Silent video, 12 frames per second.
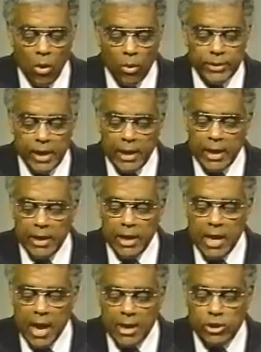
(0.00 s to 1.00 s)
or take
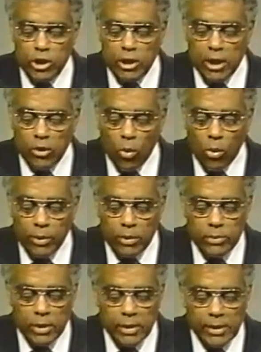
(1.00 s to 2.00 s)
any action in
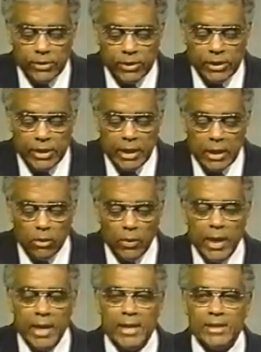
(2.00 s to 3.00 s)
order to
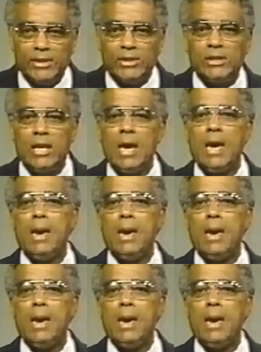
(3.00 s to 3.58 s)
conceal his